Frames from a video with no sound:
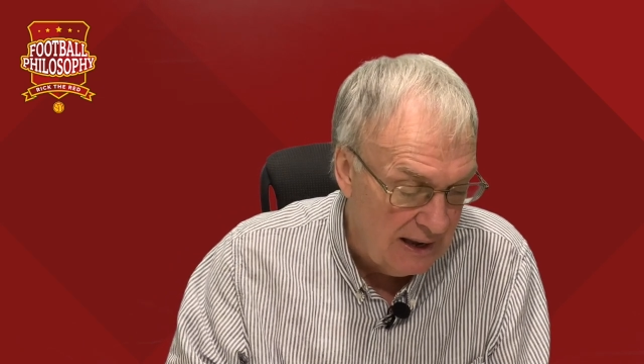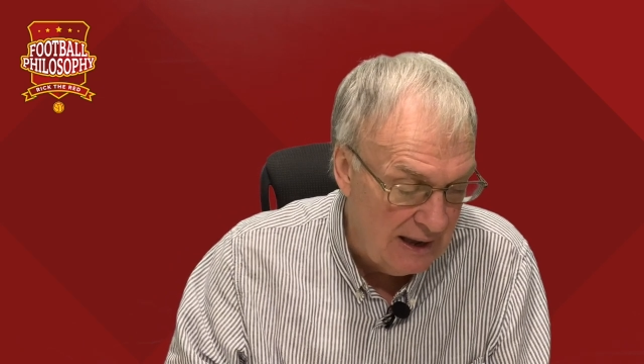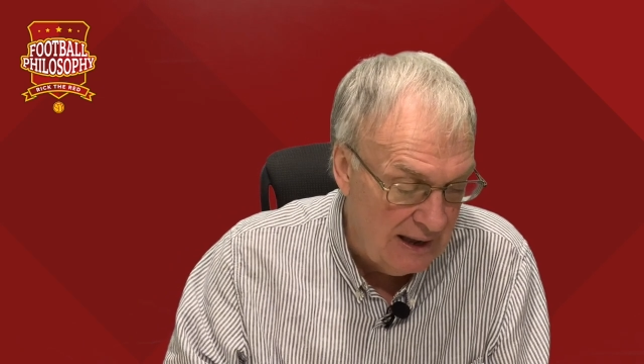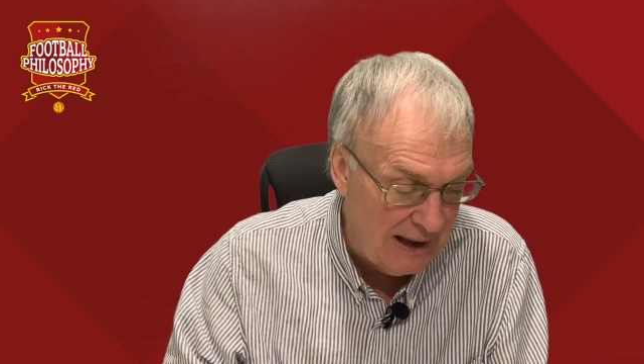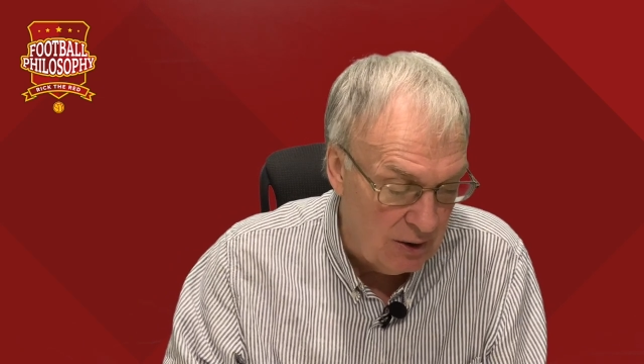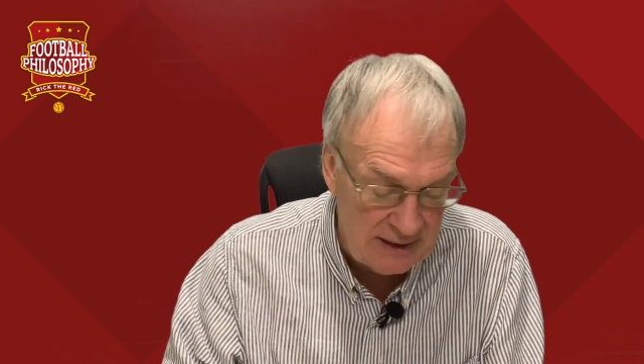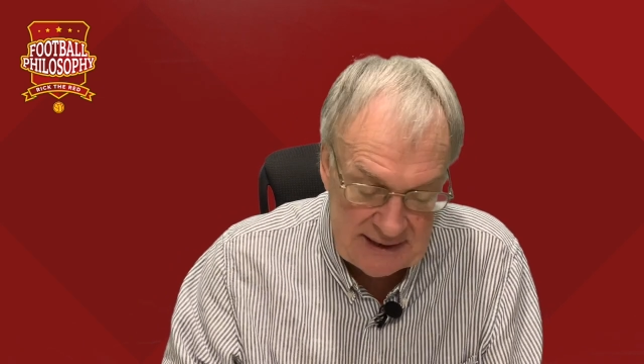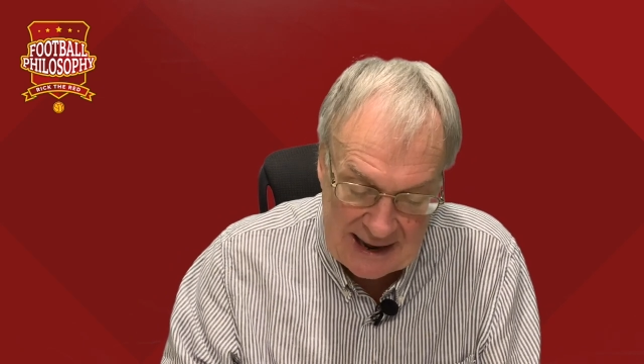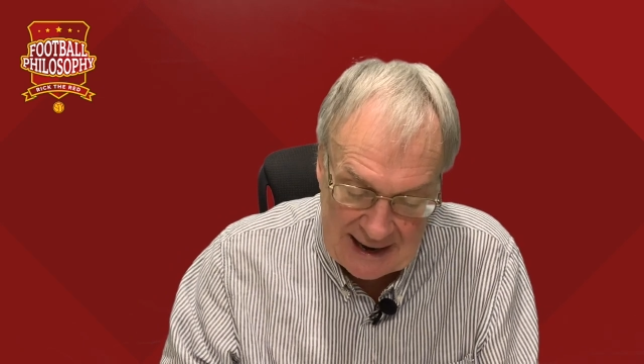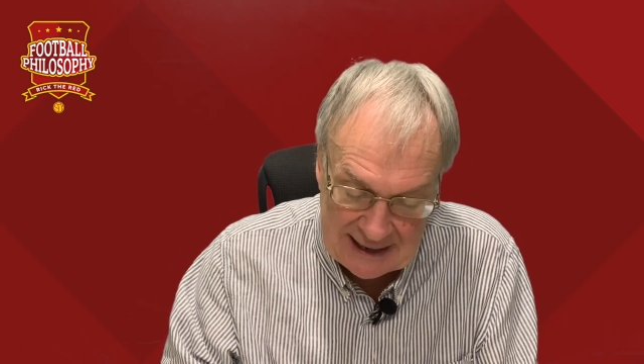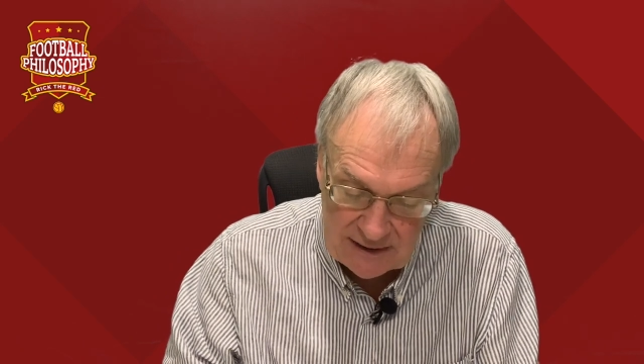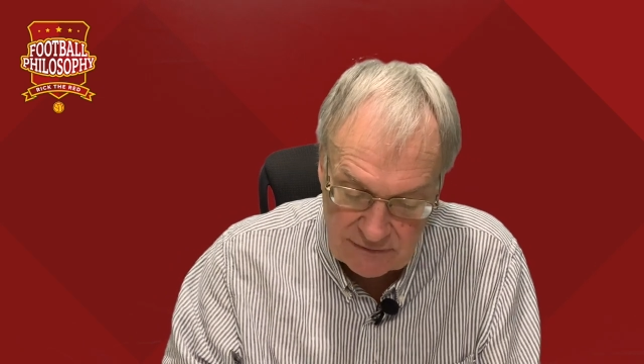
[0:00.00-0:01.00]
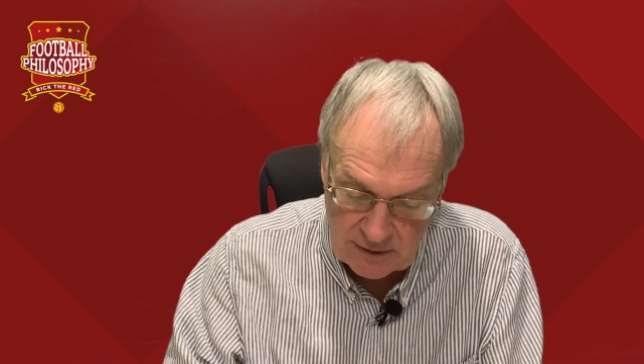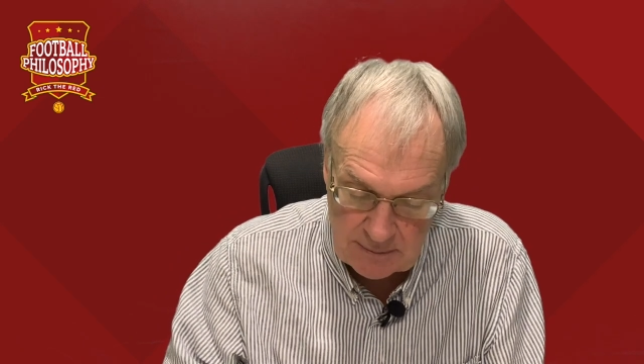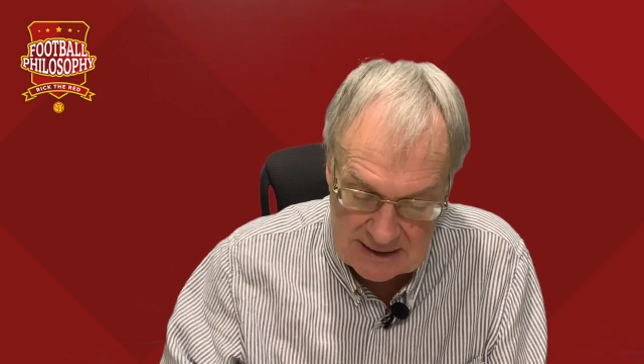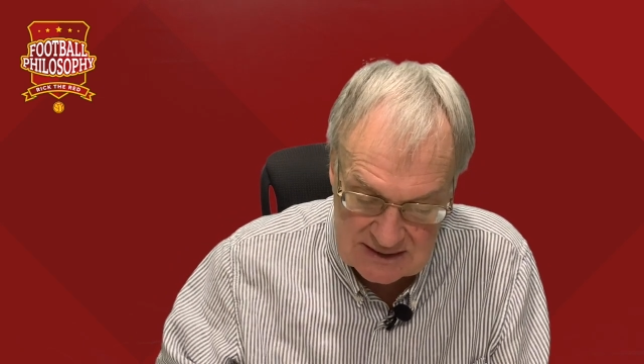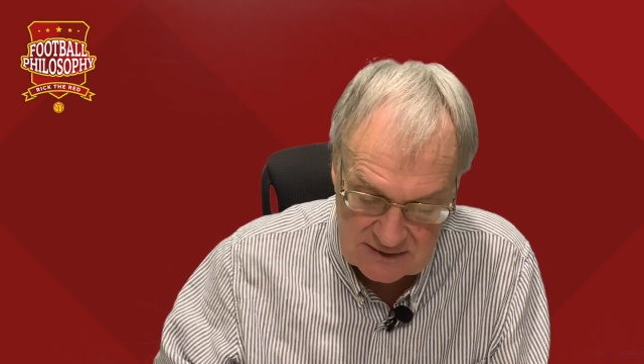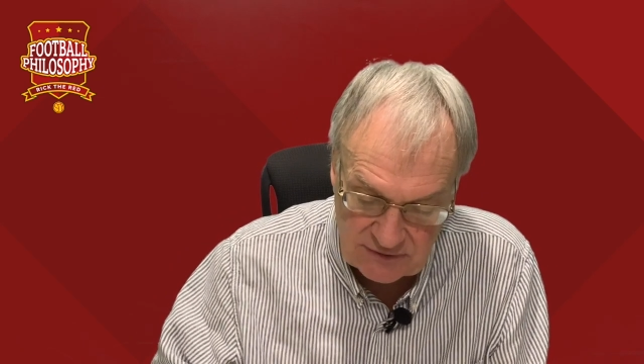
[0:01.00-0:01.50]
out of 9 from
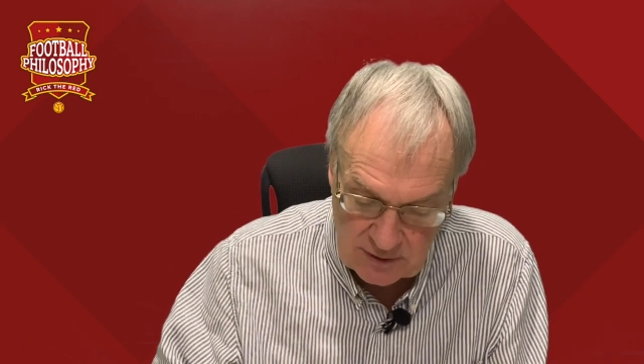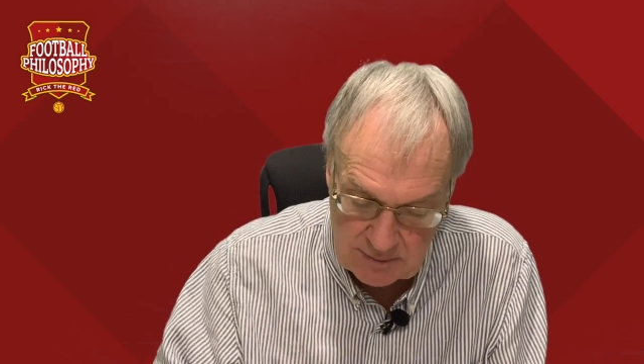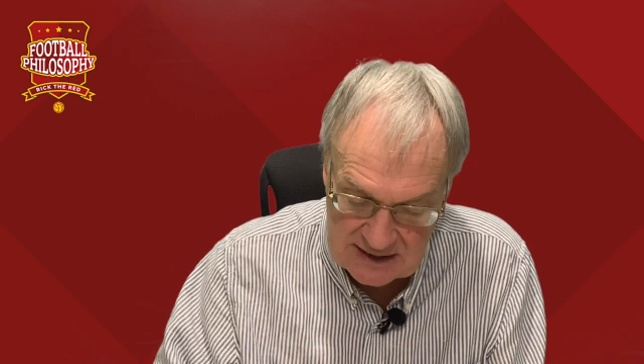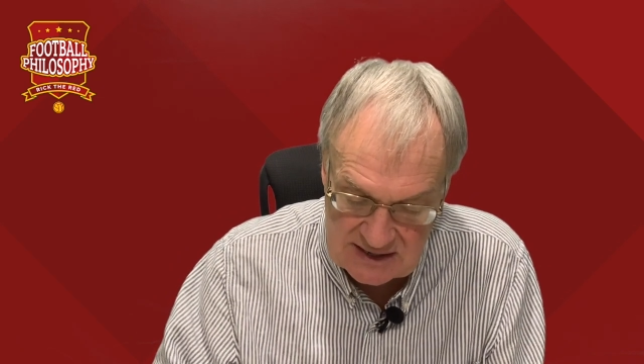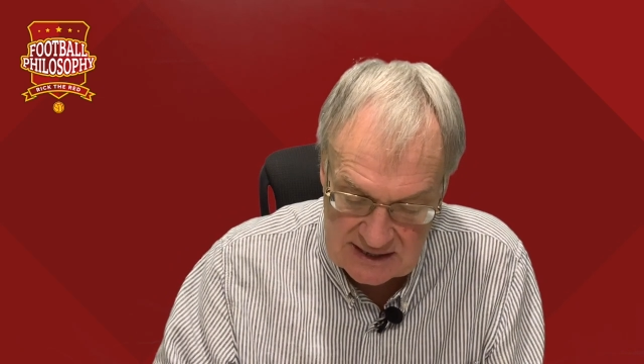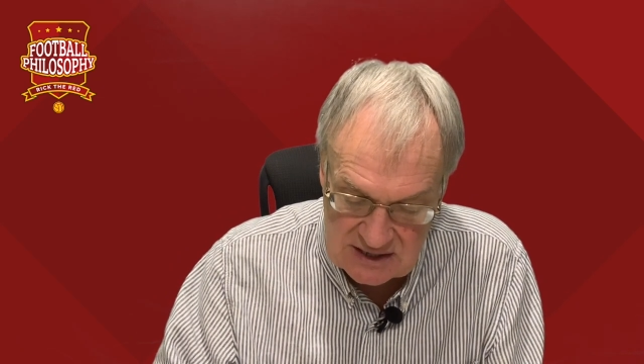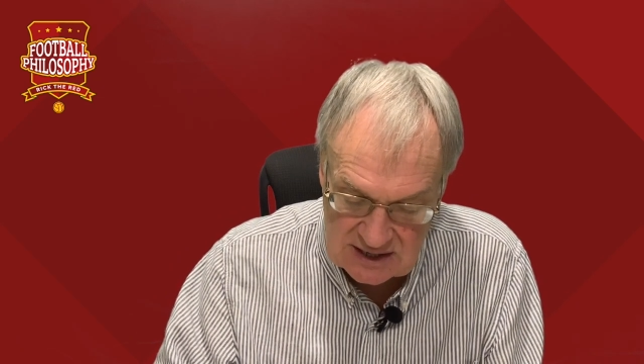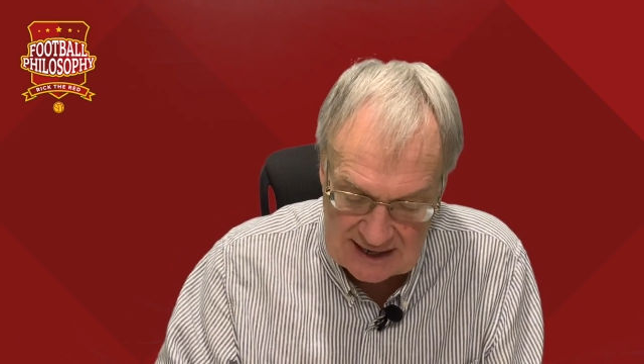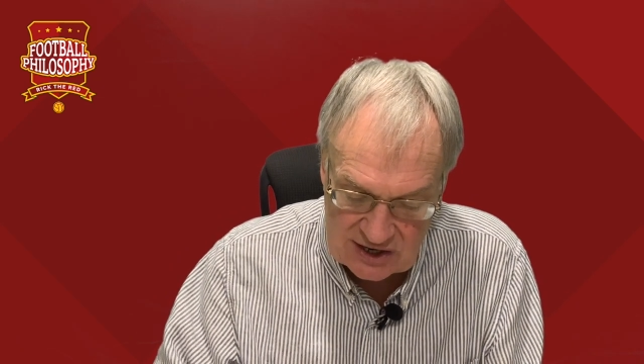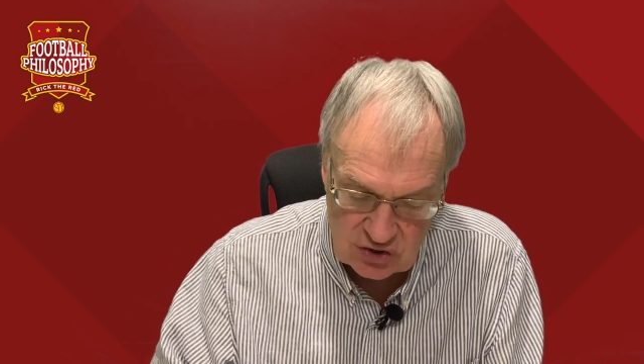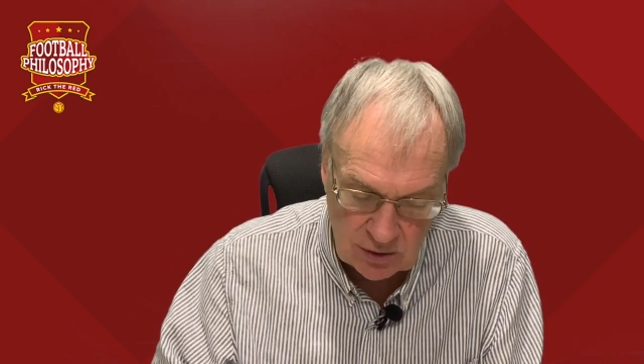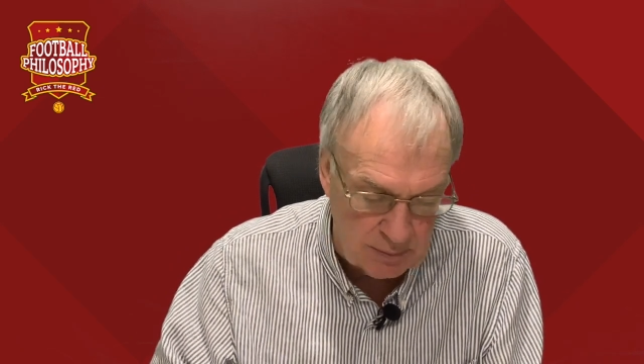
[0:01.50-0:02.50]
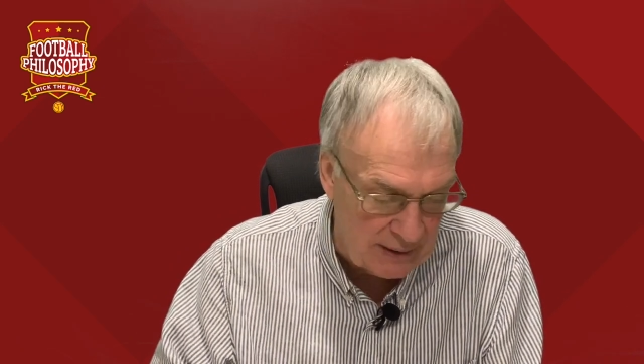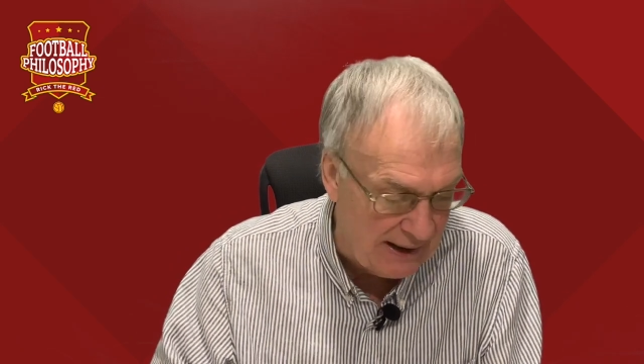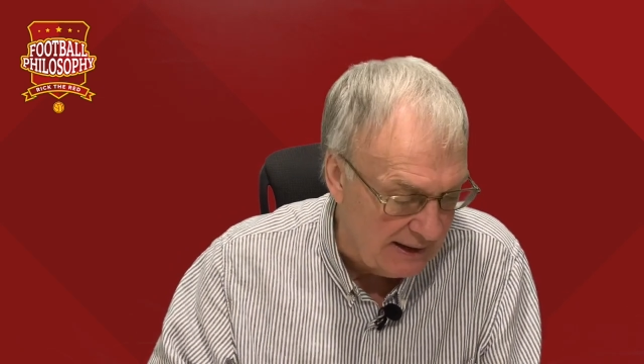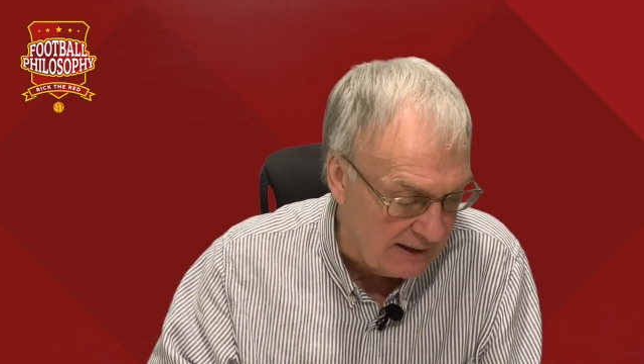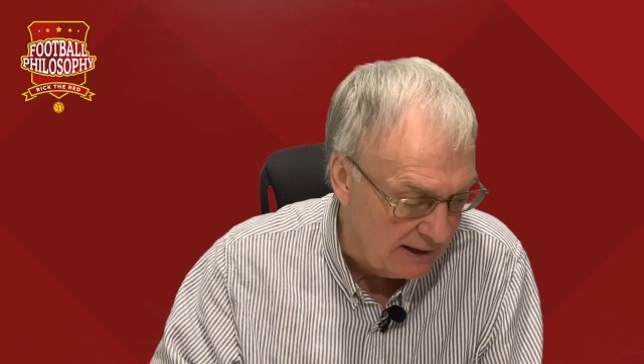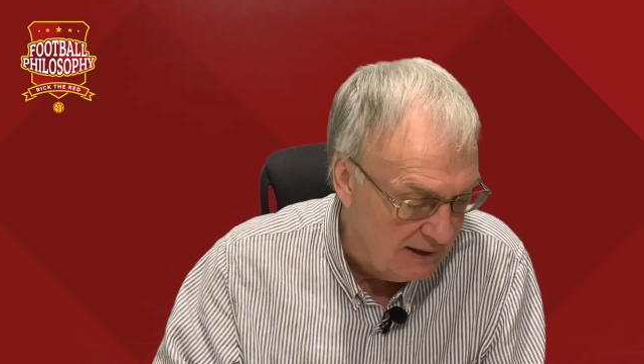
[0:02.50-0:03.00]
this international
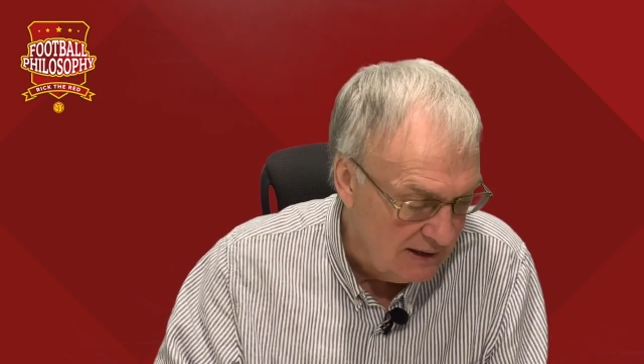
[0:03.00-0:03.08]
break.